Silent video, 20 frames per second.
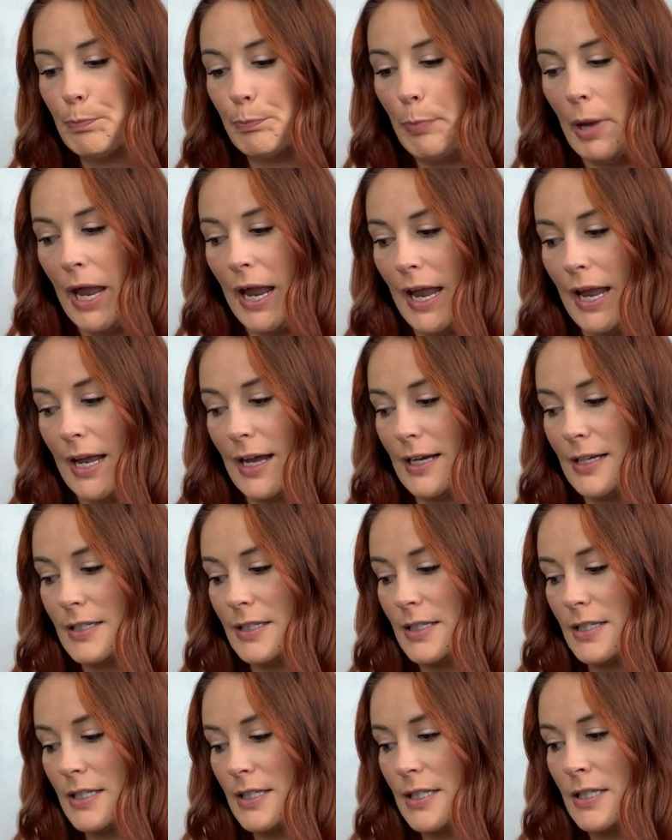
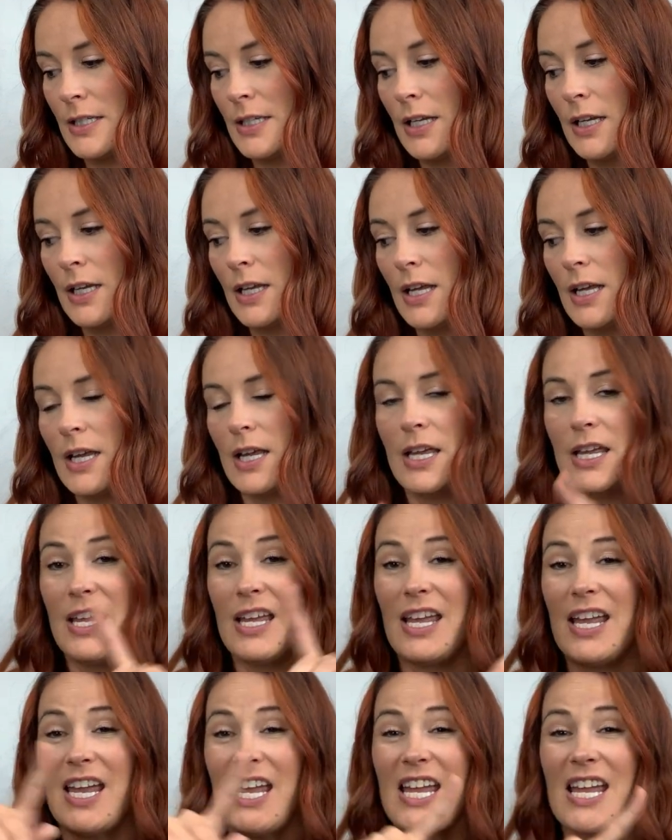pants
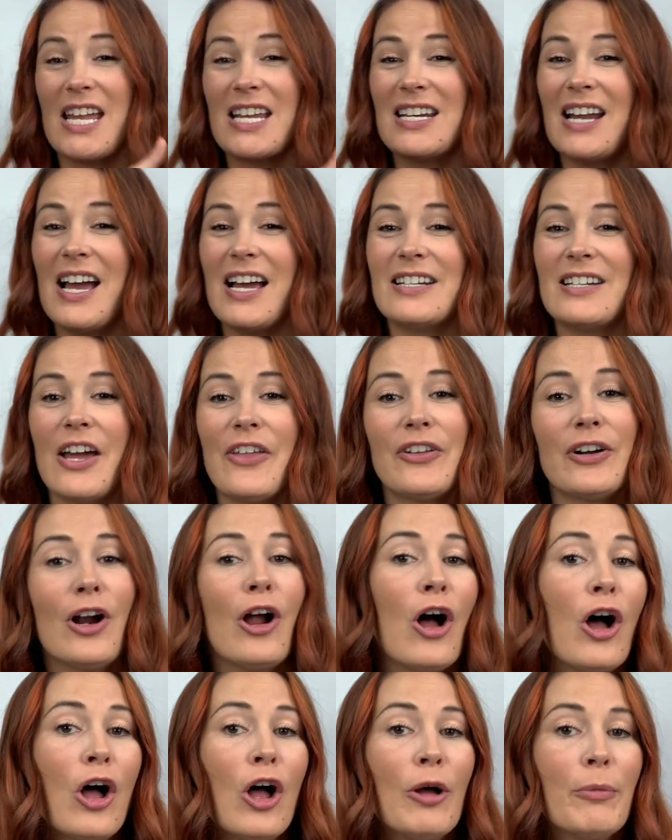in another
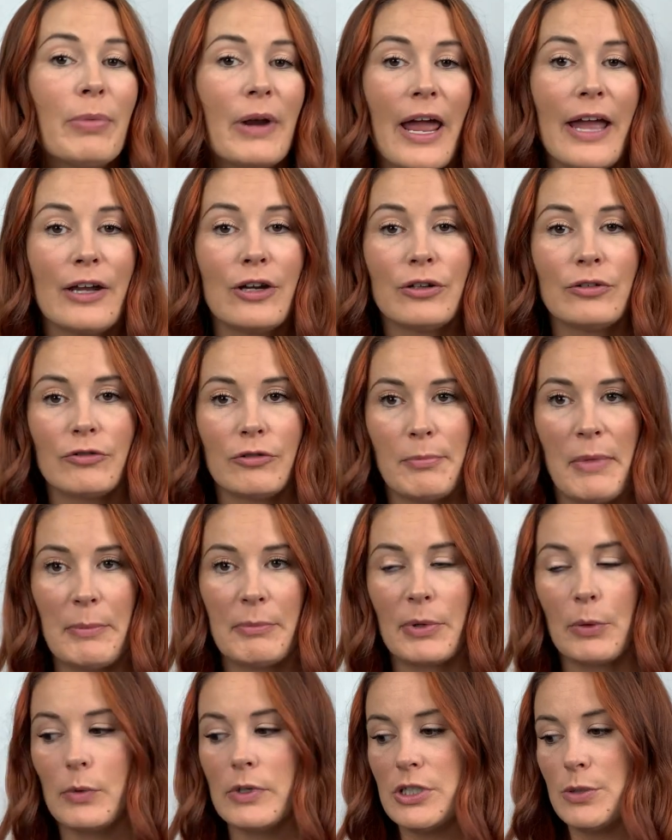haul, but I couldn't
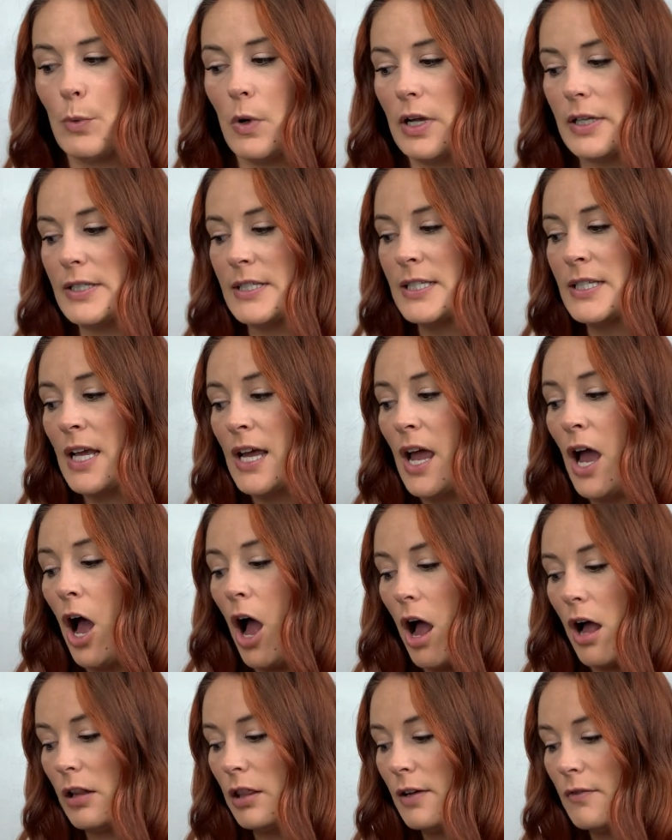remember which ones.
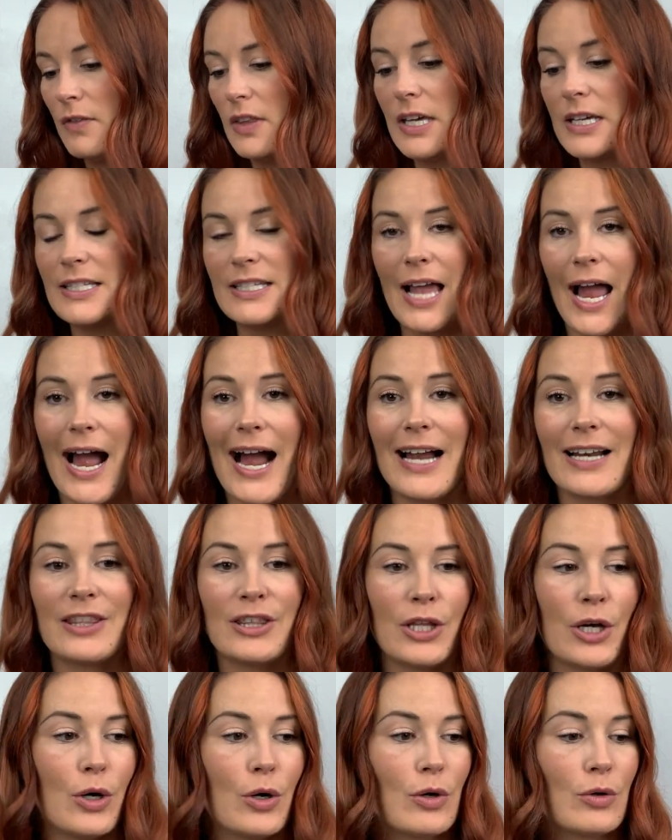All of these
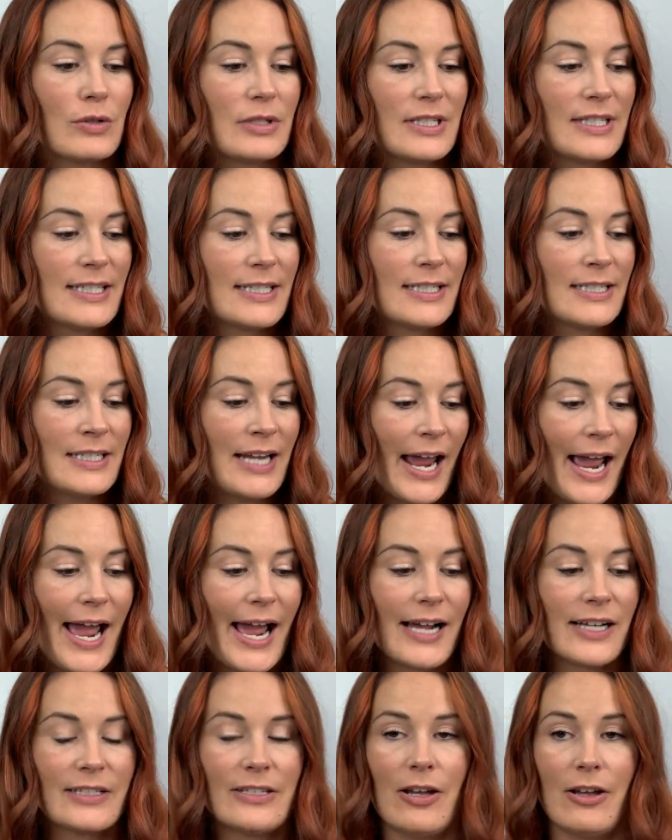had those
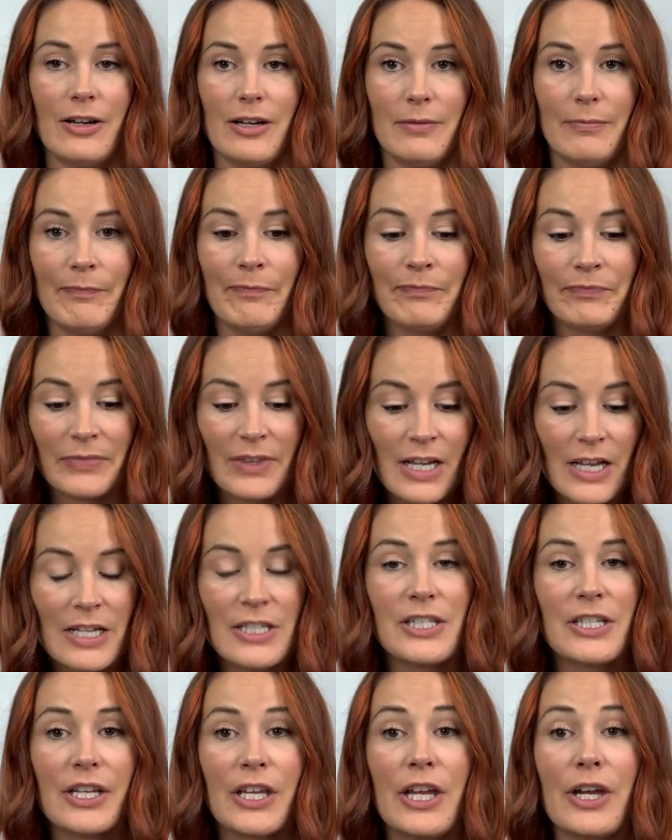tags on them,
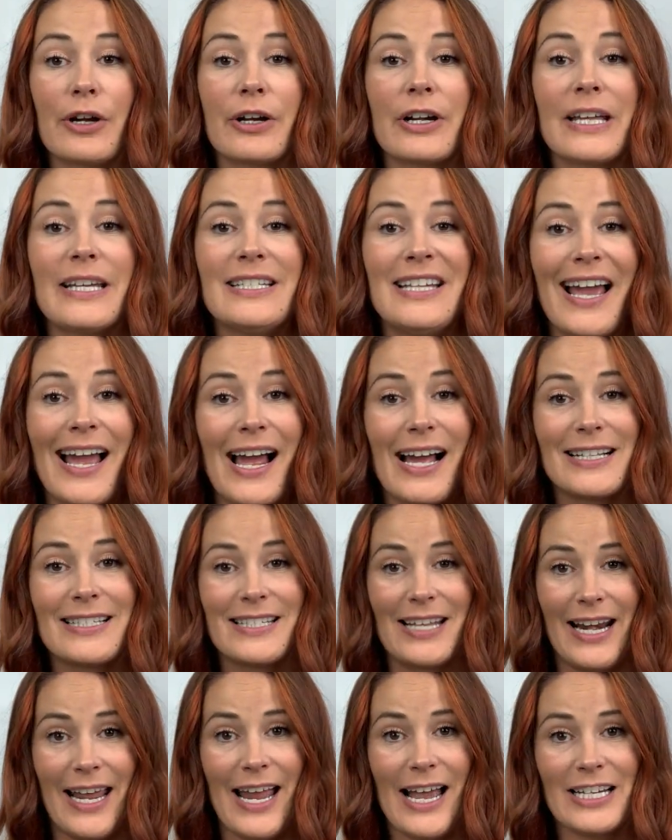security tags
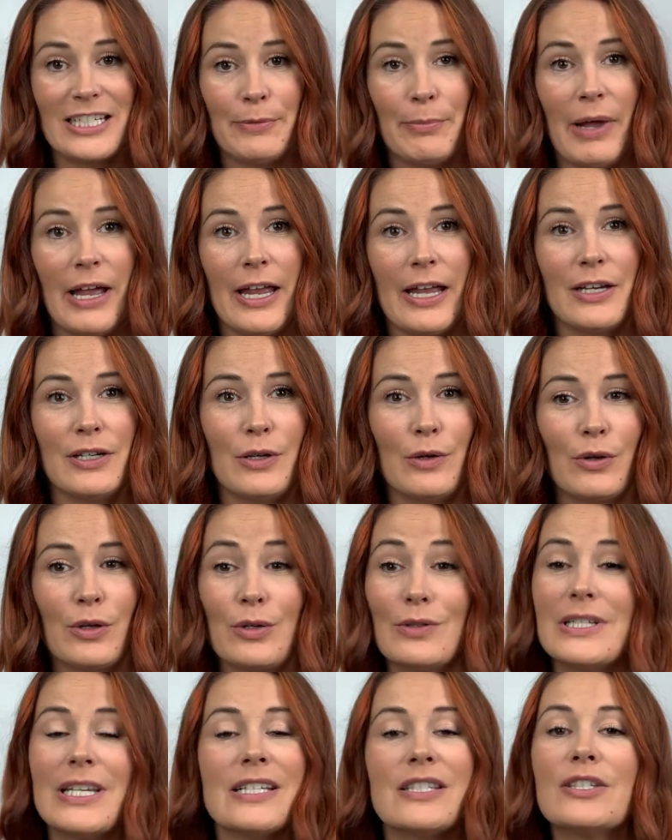that I had to buy a new
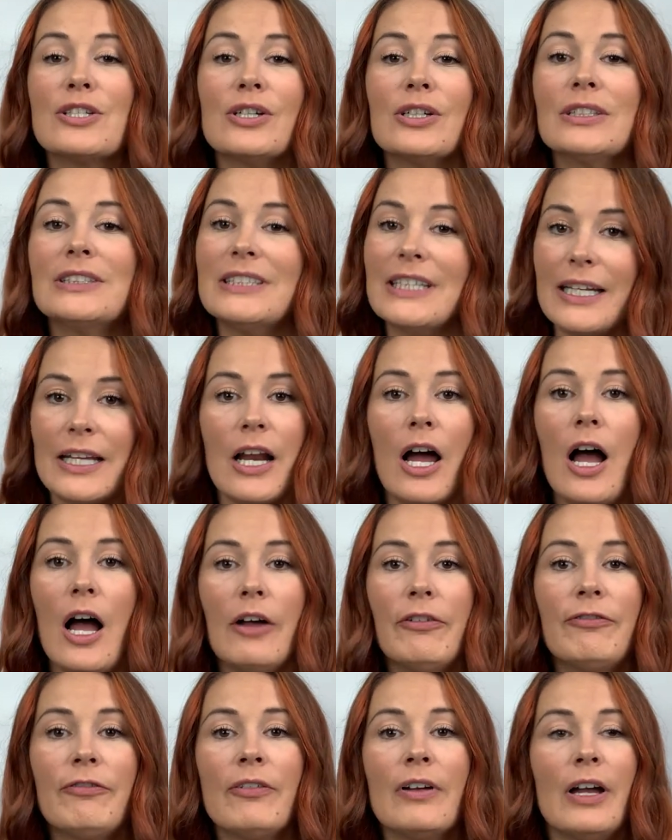utensil to get
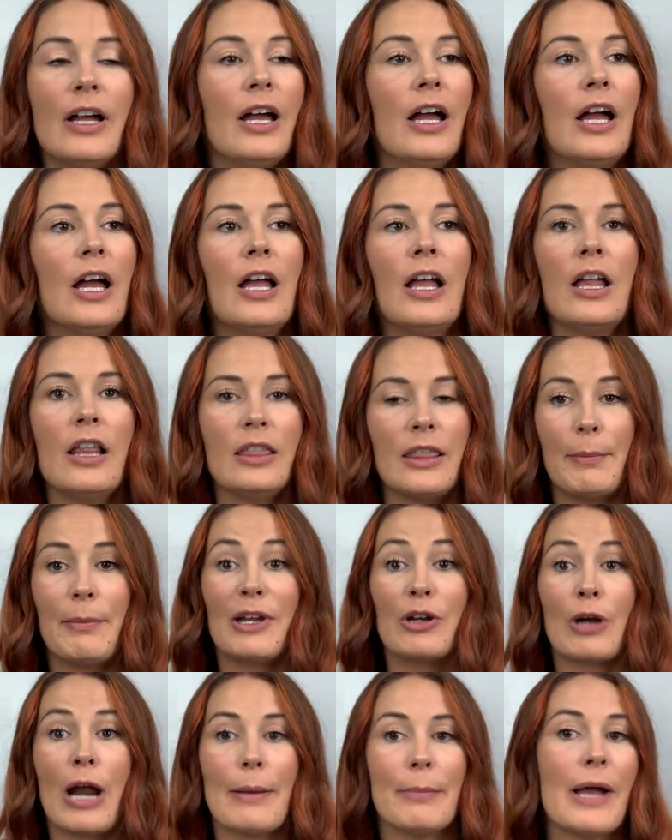off. Let me
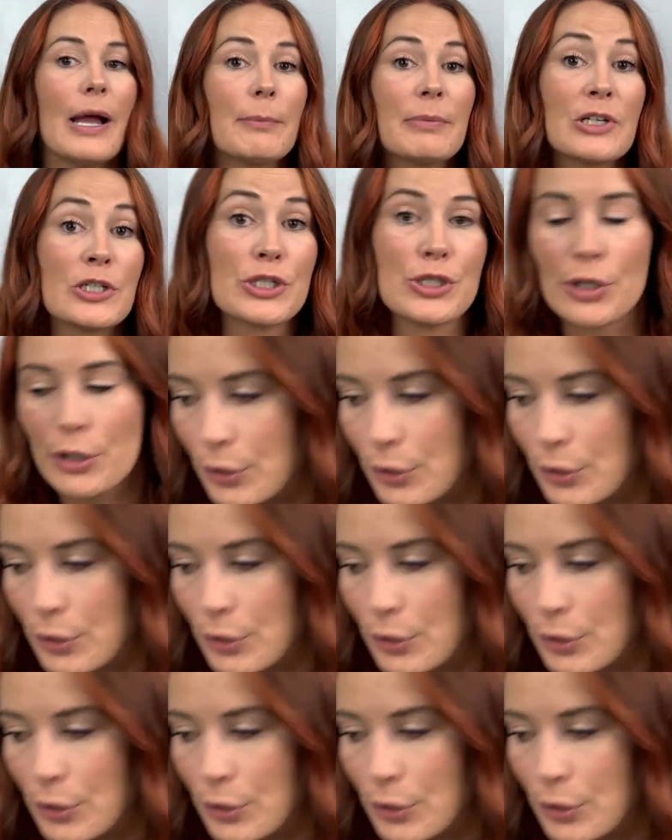grab it. I'm gonna show